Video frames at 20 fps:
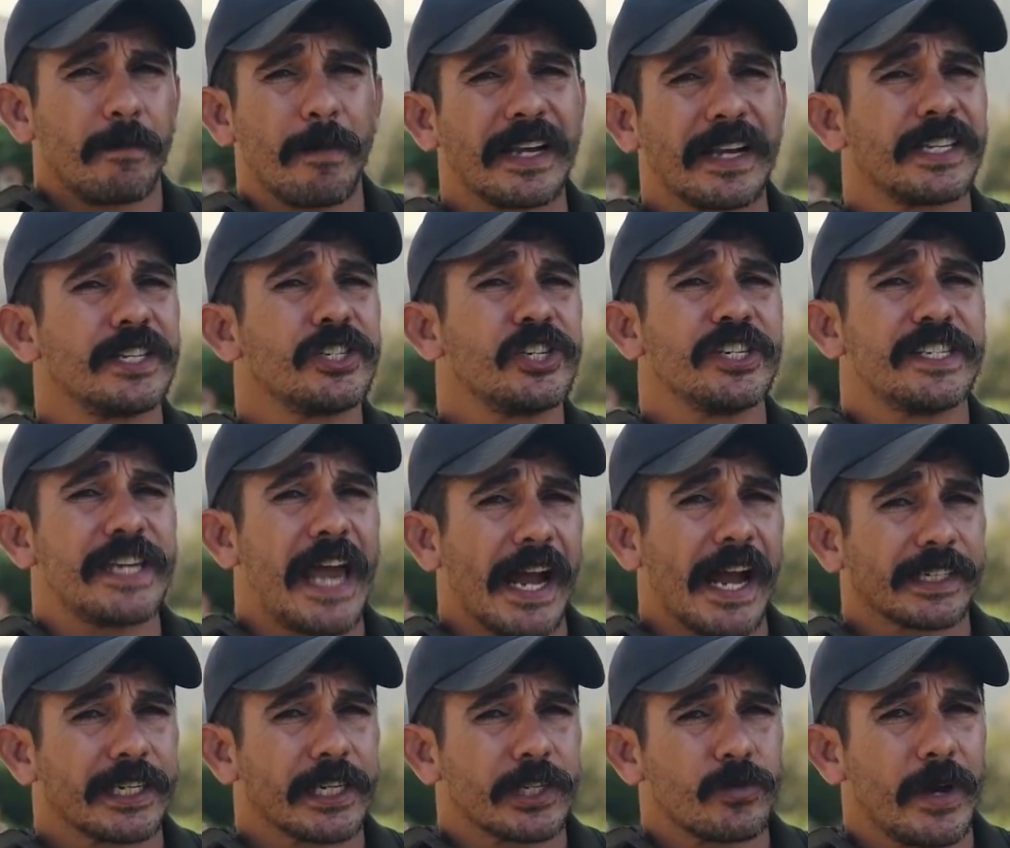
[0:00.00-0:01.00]
I'm not teaching
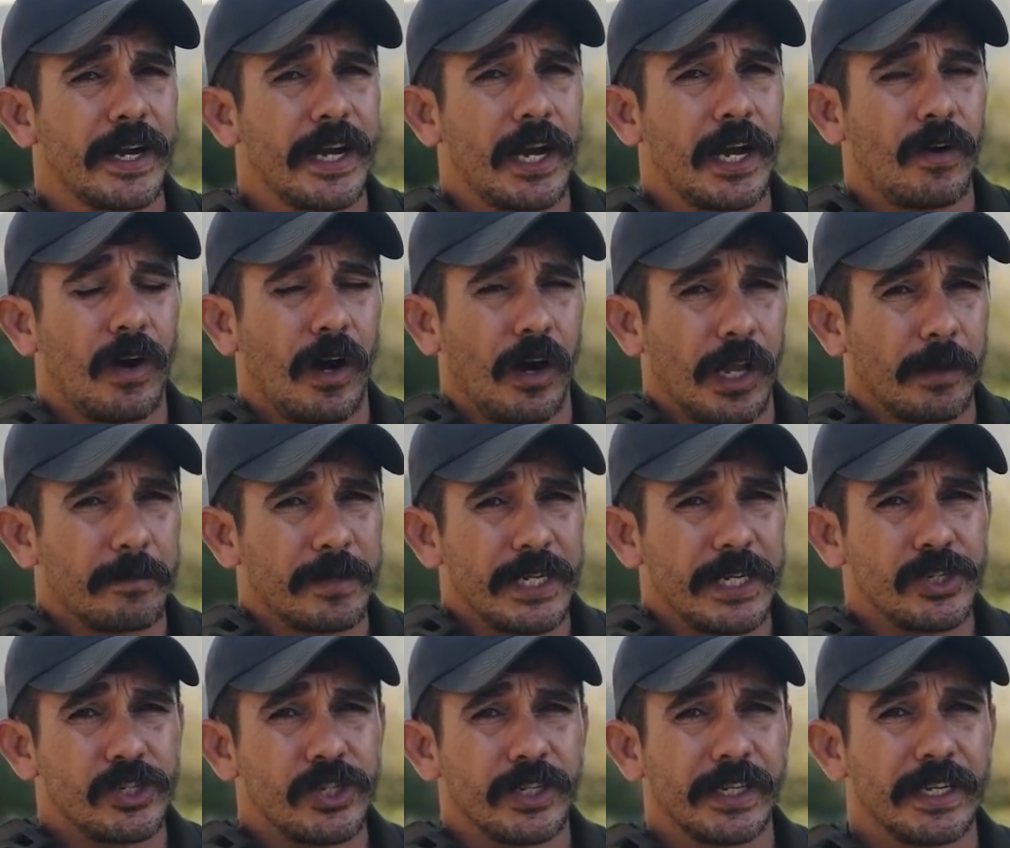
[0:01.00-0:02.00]
tactics right now. All I'm
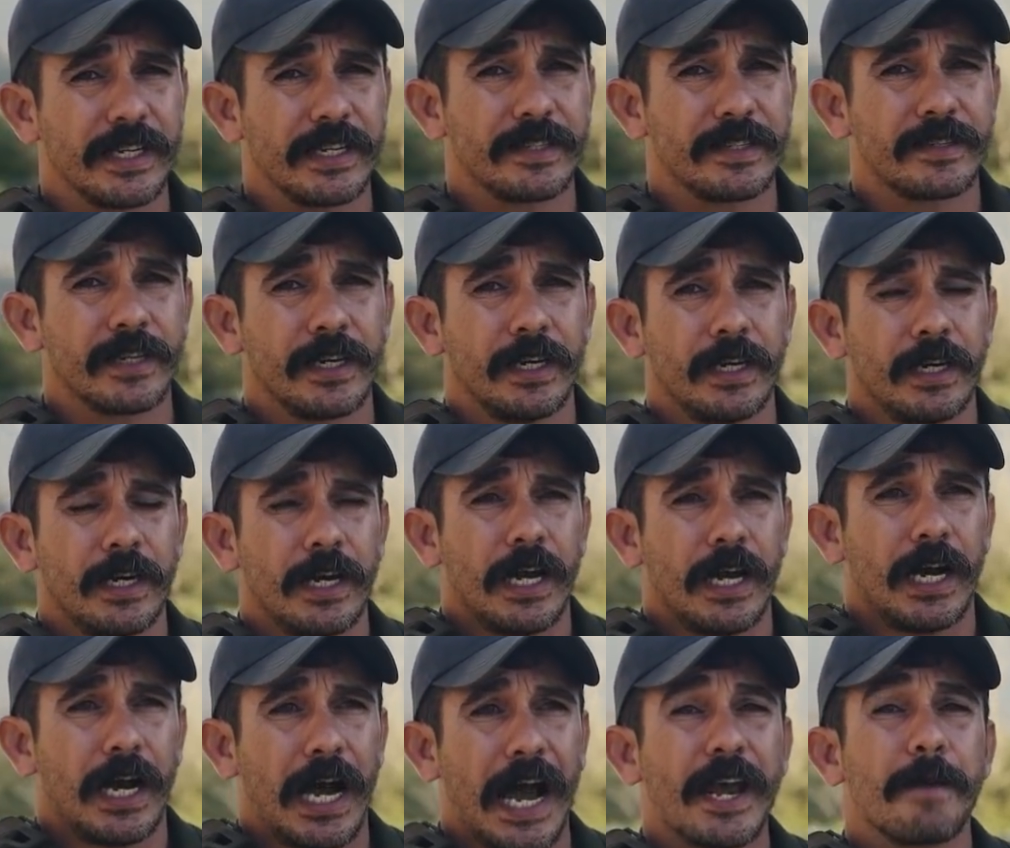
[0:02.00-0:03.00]
teaching is
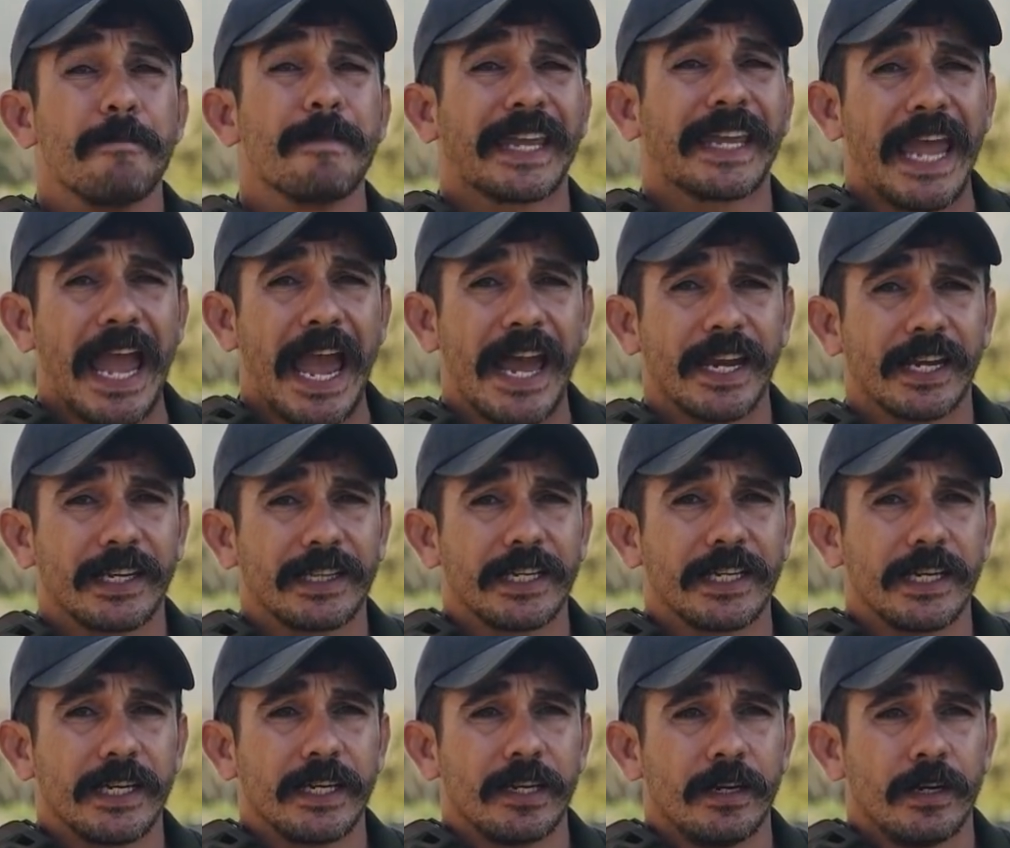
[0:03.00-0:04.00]
how to
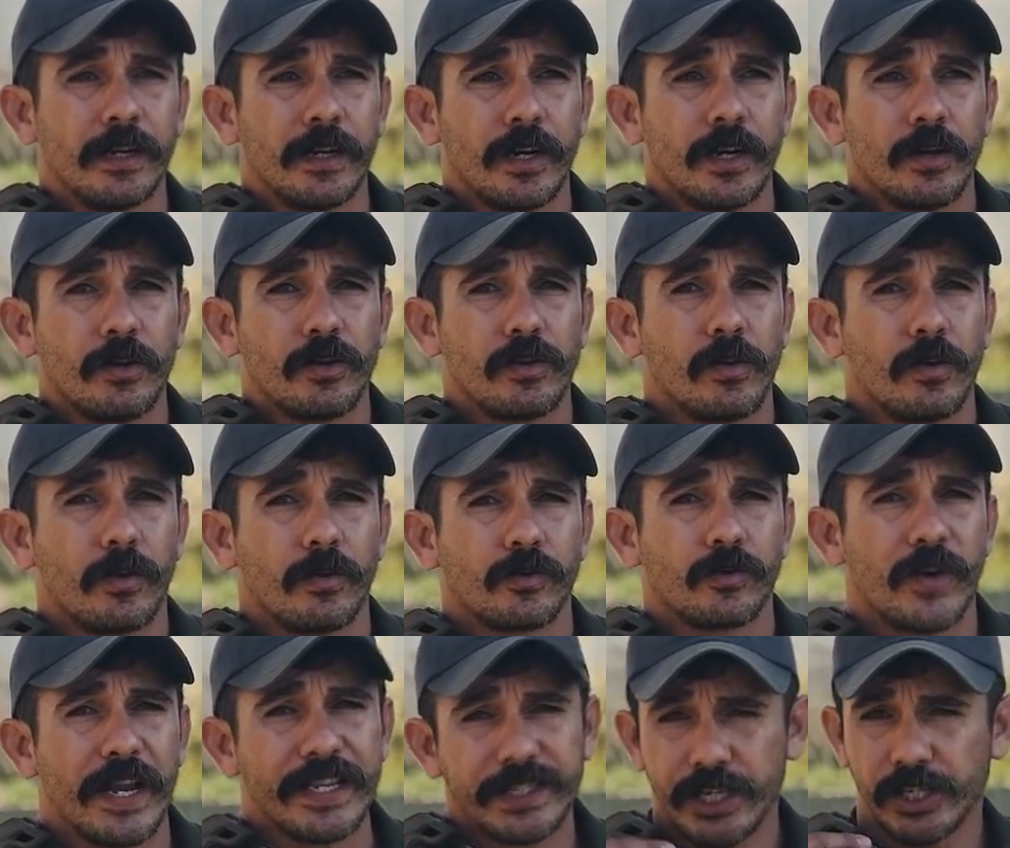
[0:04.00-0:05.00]
mechanically
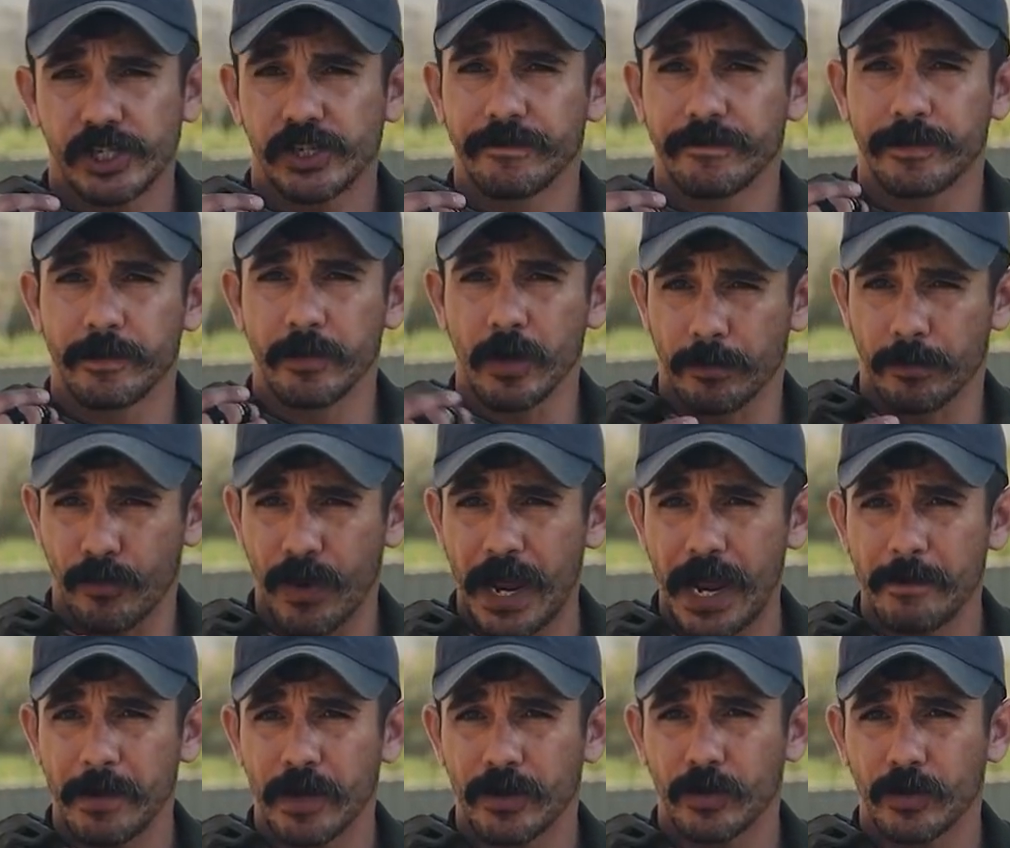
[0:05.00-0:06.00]
transition from your
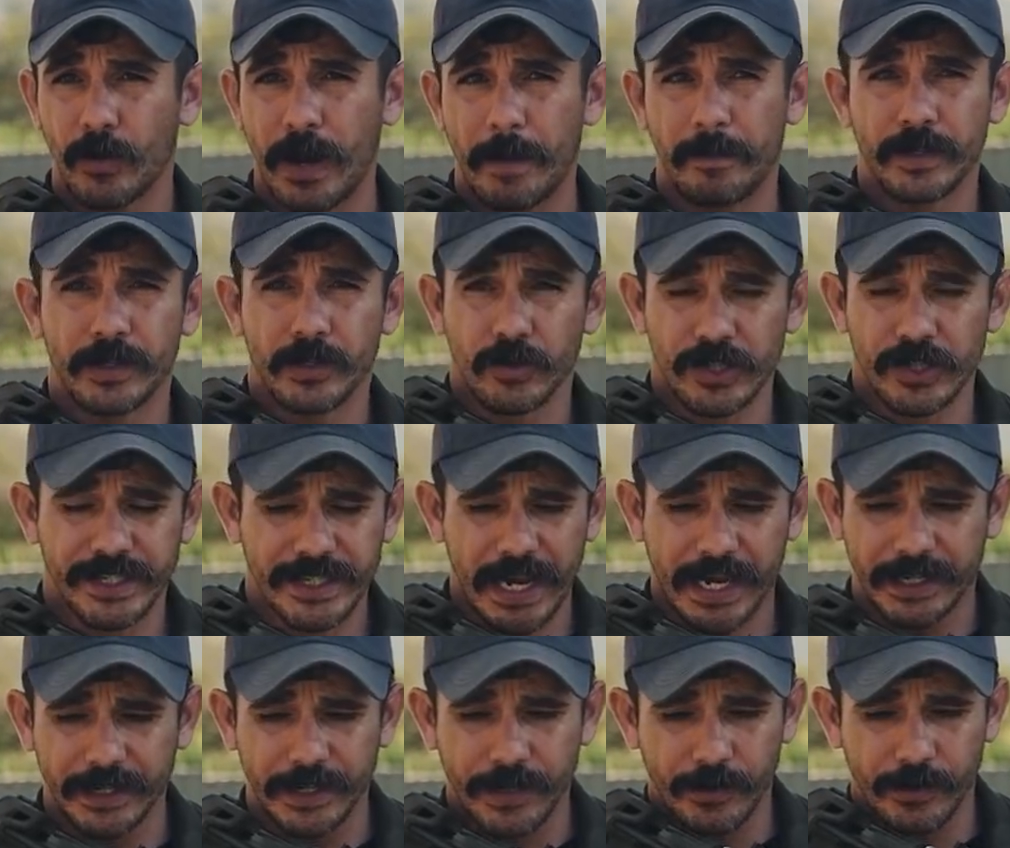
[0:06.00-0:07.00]
primary weapon to your
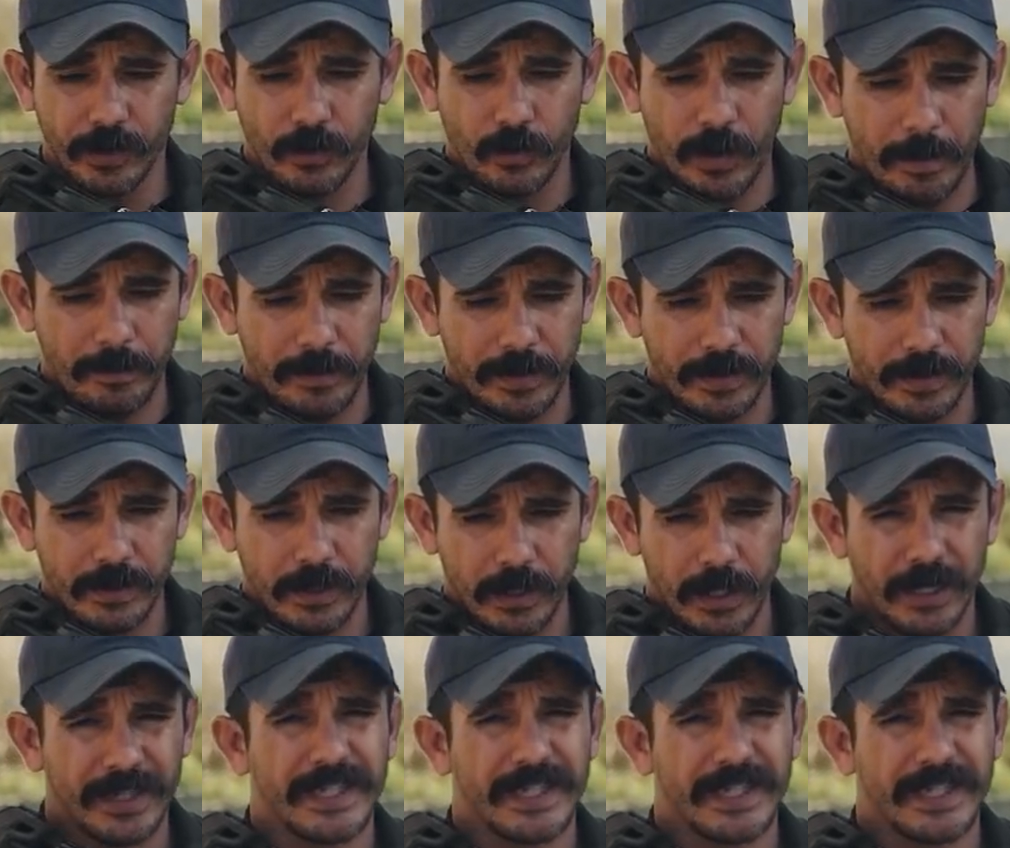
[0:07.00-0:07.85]
secondary weapon.